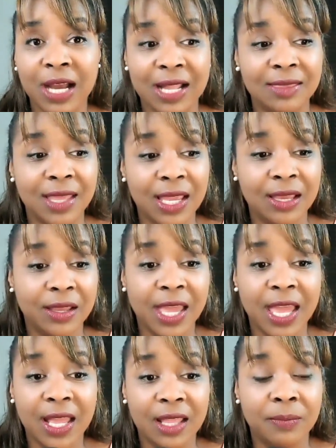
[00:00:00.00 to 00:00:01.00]
I think,
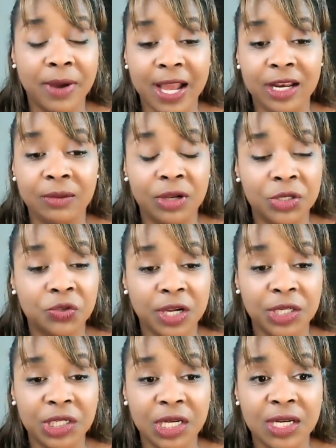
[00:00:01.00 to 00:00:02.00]
again, the Biden
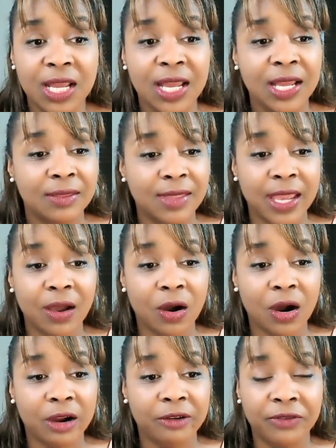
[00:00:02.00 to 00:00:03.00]
administration, they
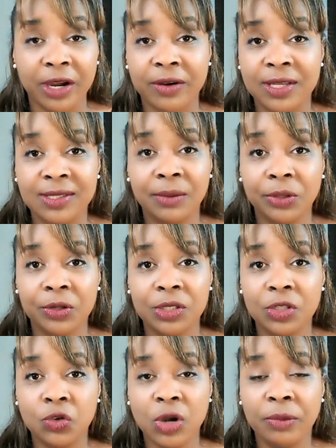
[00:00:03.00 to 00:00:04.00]
are very similar
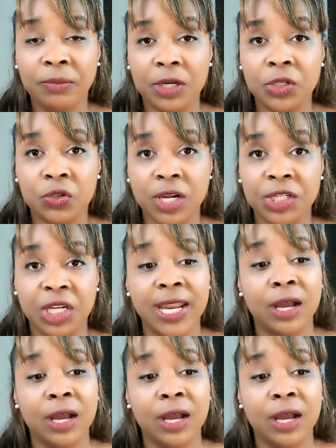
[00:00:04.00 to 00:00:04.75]
to the Trump administration.